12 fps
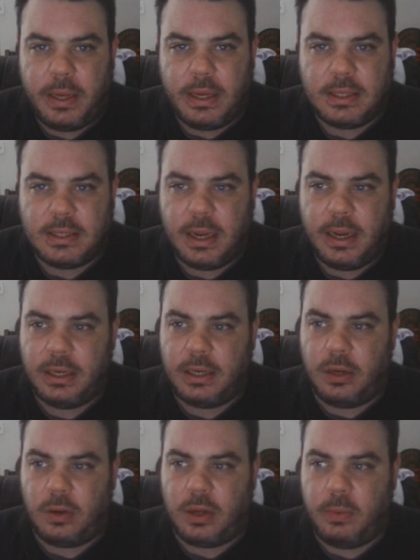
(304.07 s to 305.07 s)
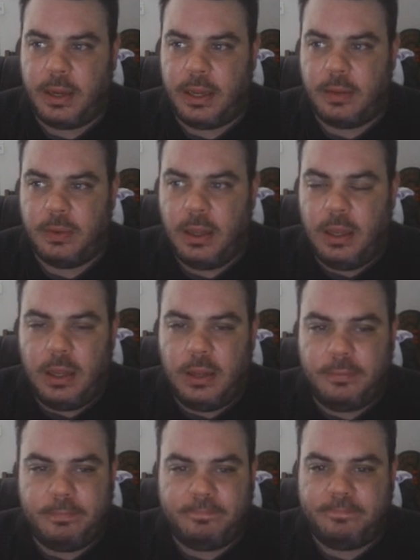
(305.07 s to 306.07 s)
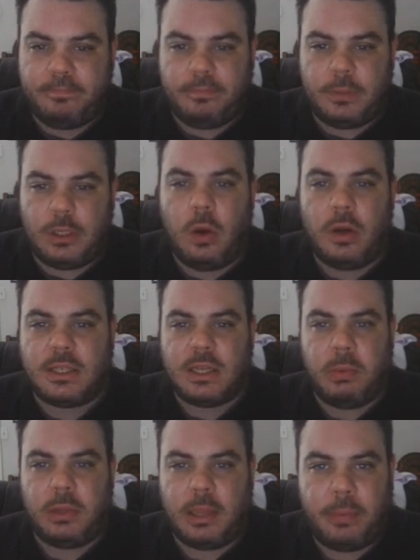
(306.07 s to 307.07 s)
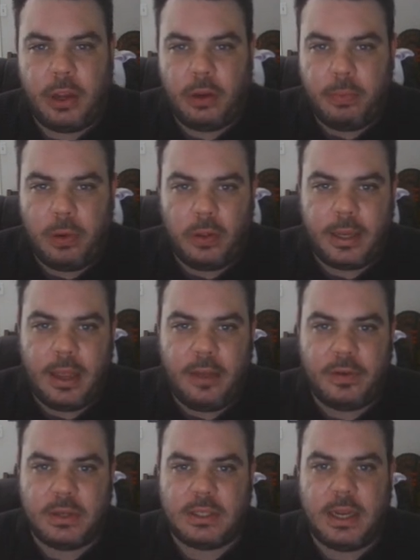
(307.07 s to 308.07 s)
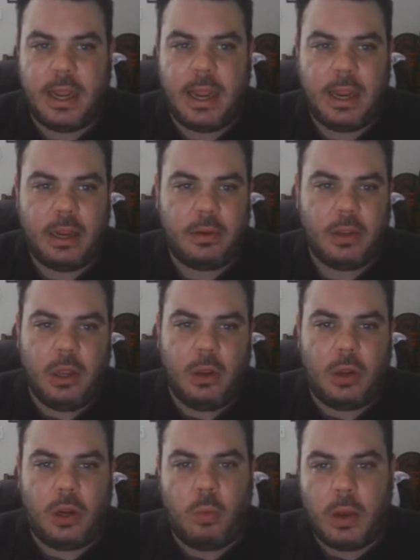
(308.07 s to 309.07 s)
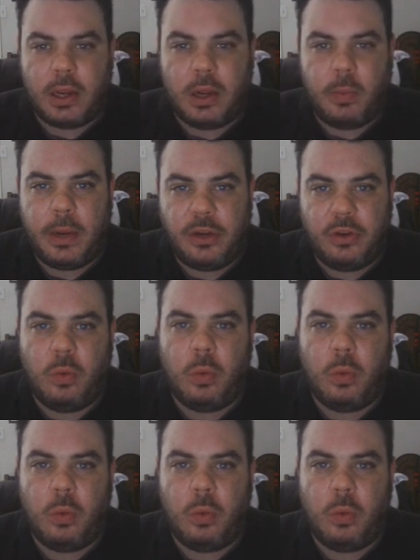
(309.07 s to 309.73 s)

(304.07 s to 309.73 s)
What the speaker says: can sign? Can we go to someone like Pierre Poilievre and say, hey, what can we do?